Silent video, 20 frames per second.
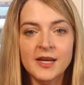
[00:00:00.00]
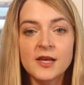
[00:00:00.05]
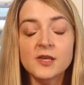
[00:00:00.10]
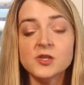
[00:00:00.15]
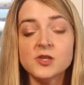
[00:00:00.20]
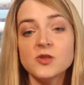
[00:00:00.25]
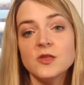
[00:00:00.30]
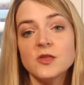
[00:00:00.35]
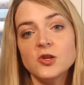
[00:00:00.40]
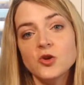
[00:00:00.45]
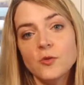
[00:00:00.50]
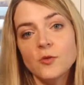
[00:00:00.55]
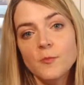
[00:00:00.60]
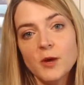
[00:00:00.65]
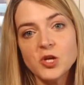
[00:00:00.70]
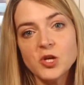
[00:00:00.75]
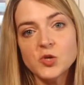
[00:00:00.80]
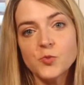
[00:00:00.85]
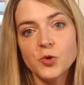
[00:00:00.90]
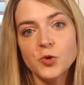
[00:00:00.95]
so that you're
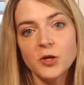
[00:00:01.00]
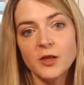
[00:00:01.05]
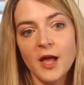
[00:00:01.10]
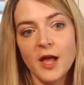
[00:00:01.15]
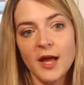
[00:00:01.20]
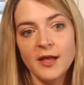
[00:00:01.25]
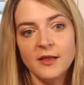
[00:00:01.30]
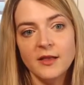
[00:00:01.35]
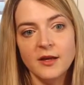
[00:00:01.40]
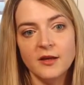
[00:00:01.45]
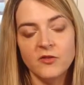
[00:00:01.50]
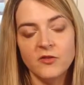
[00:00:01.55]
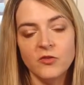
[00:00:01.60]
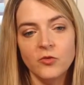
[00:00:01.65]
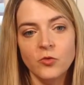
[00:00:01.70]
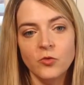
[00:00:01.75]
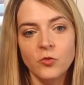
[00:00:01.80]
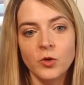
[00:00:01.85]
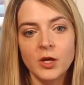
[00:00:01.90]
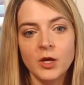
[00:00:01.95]
much more likely
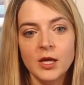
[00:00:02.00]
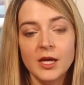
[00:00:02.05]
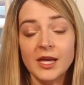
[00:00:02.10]
to,